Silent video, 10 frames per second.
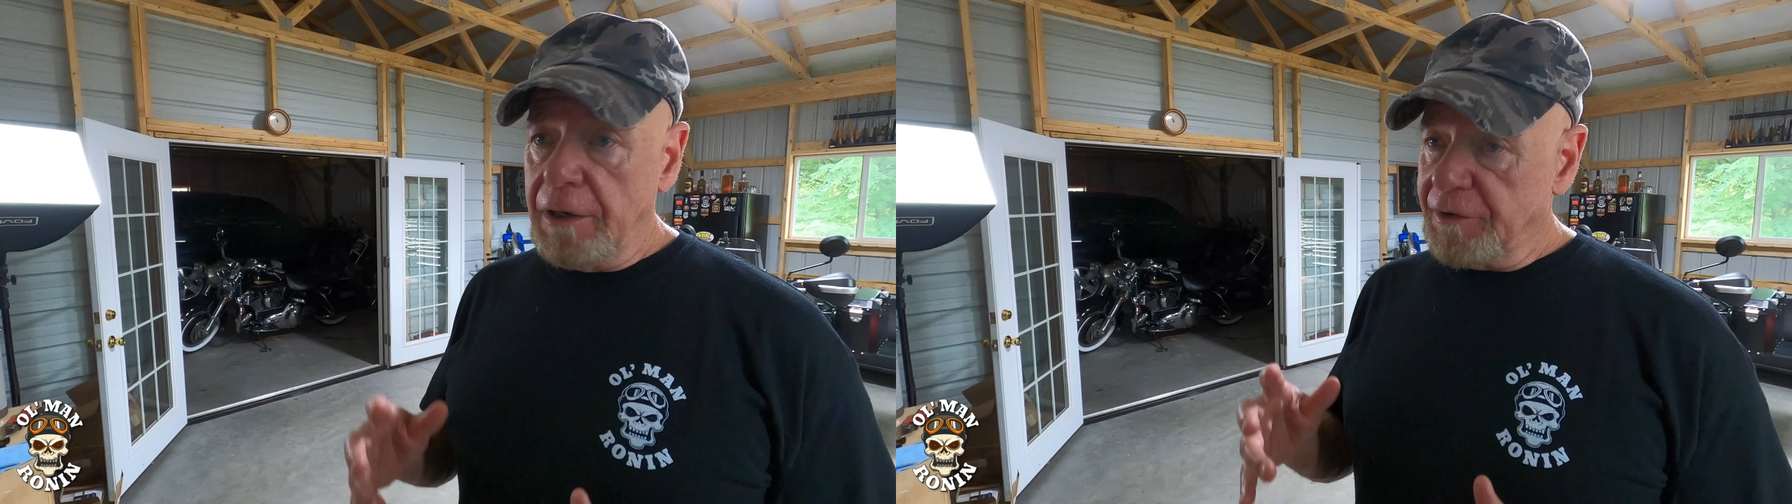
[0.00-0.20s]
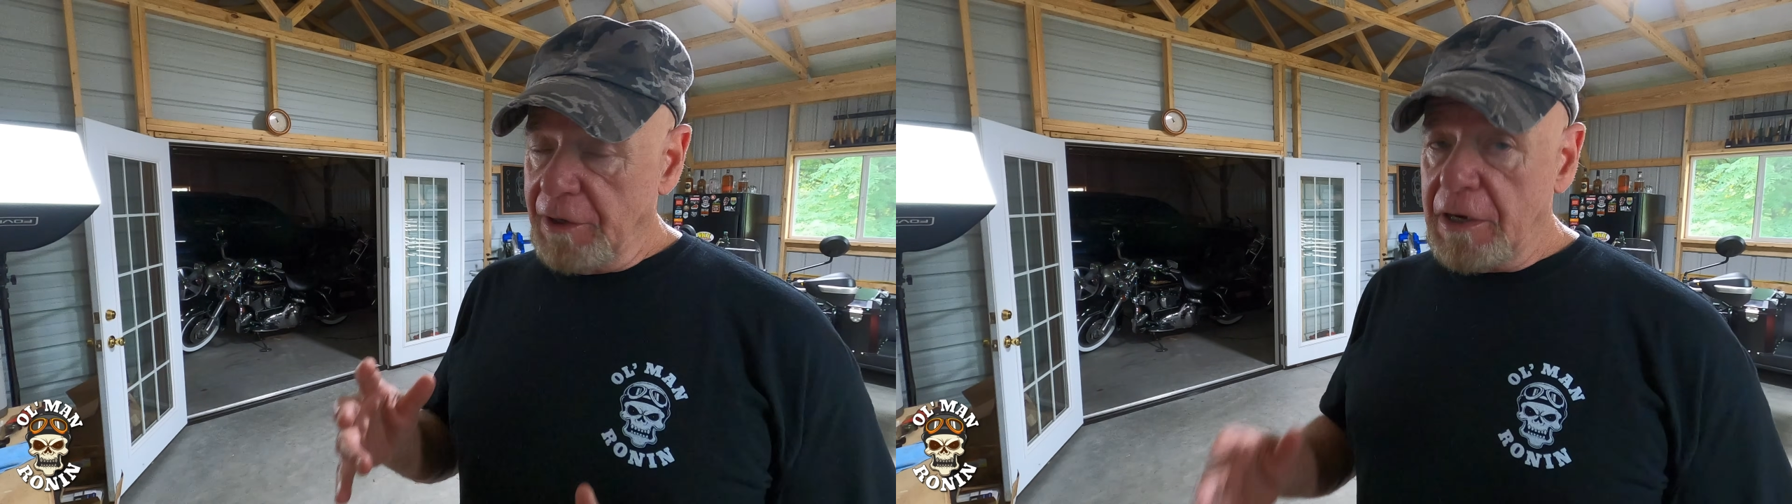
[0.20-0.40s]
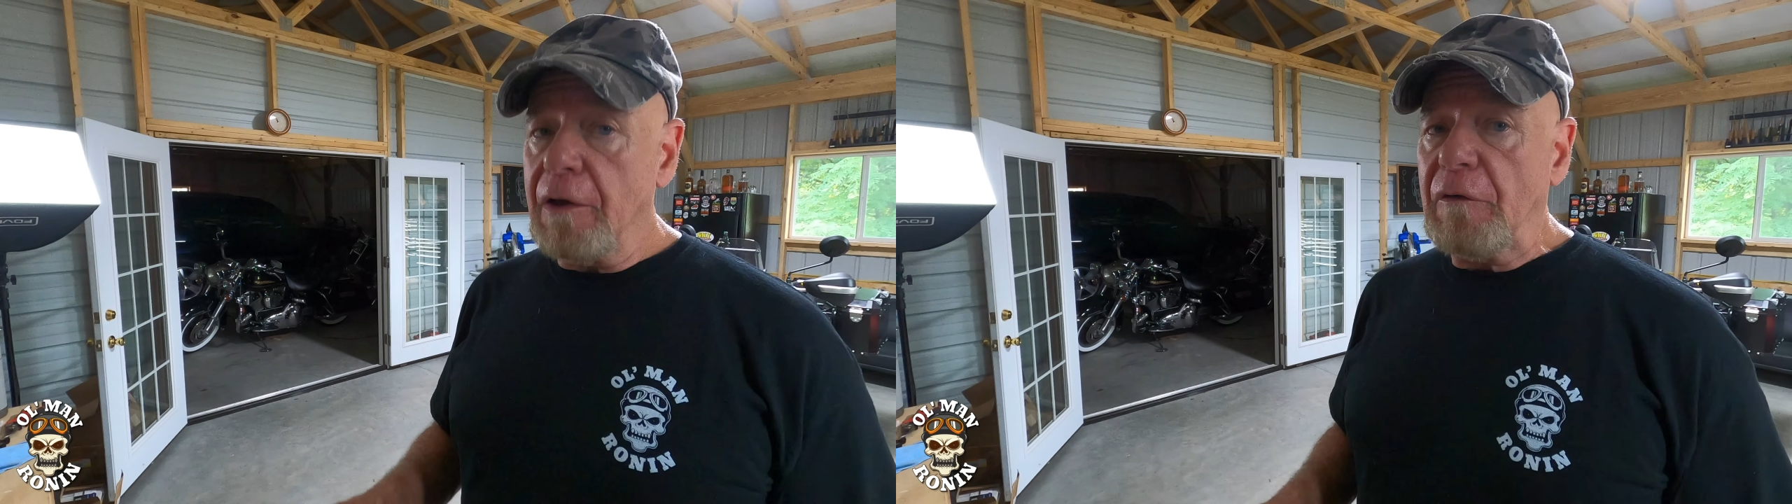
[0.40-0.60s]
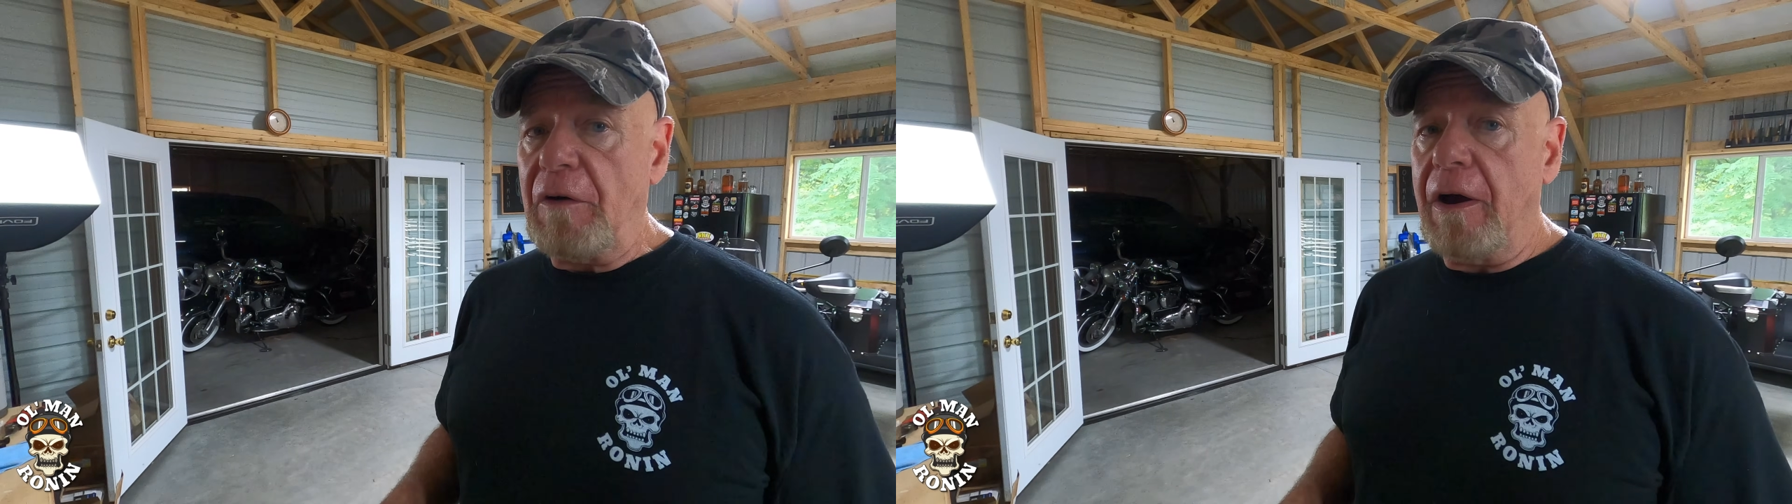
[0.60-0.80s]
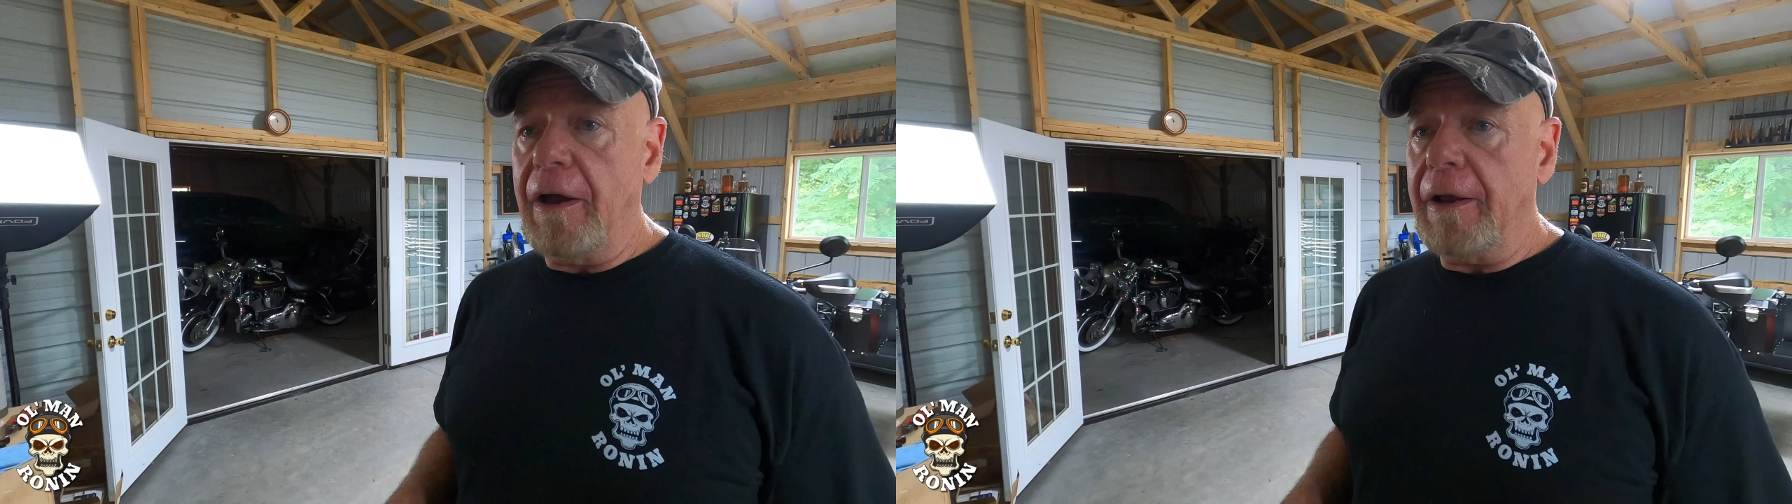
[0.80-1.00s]
it's an
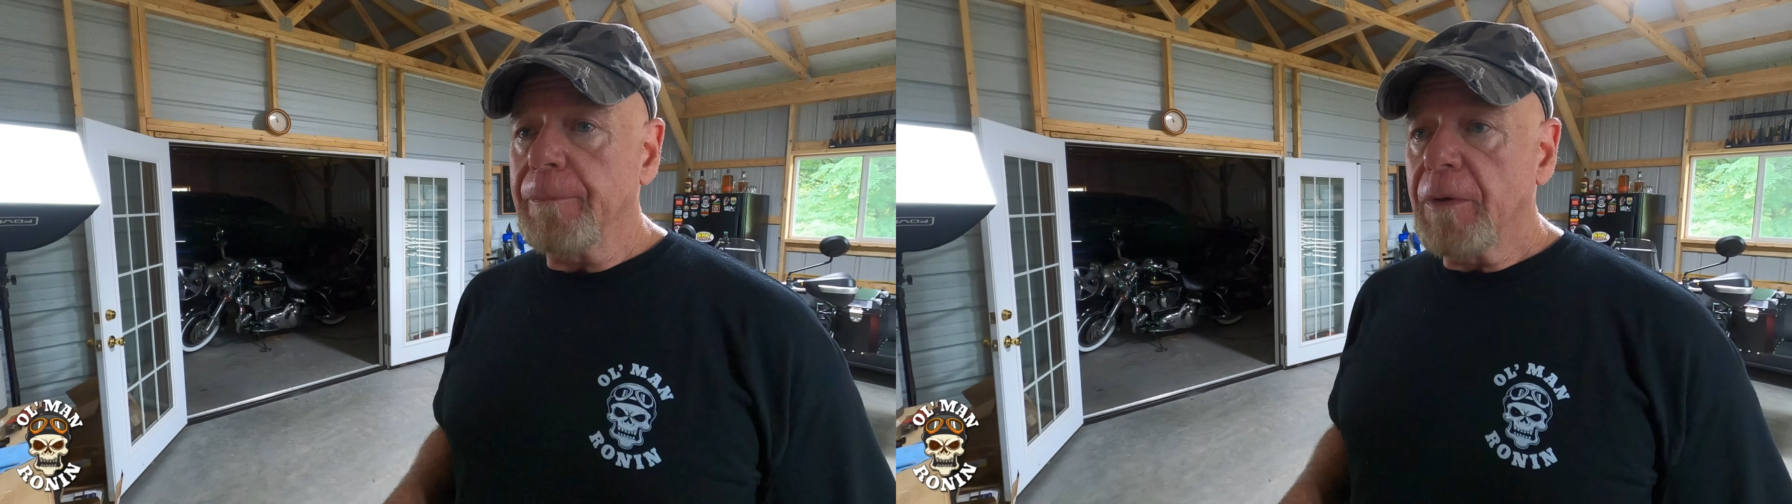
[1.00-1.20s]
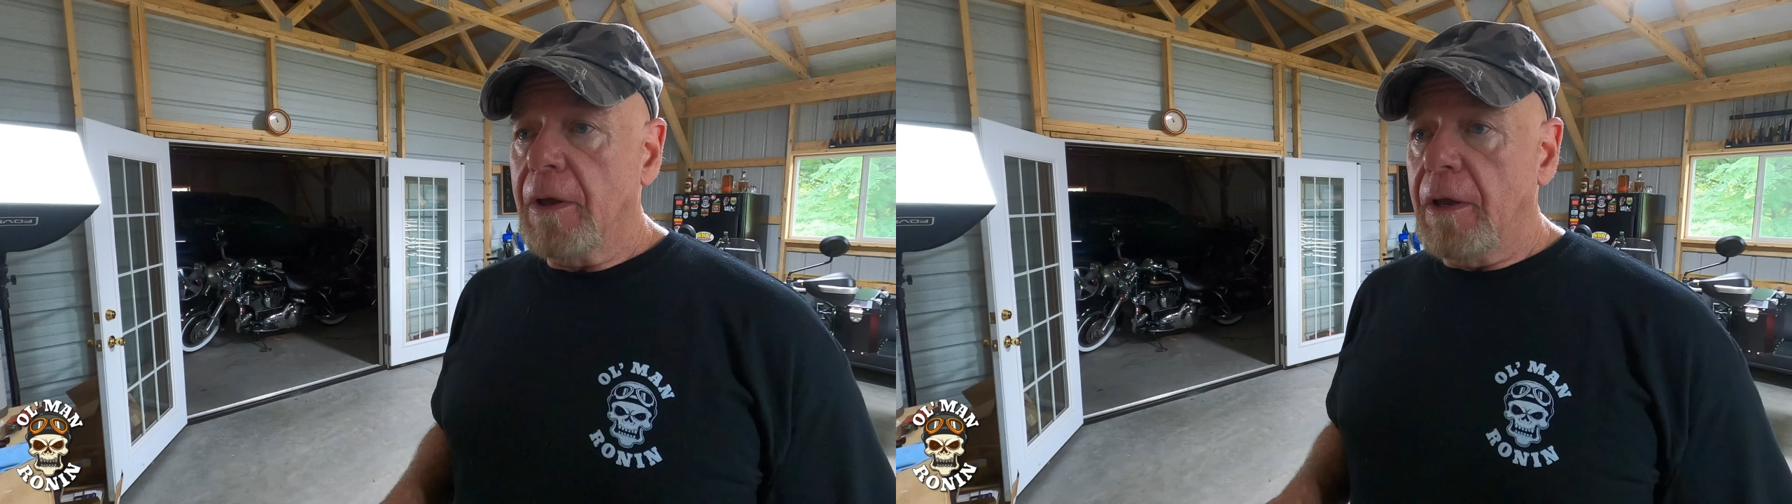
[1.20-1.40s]
EFI,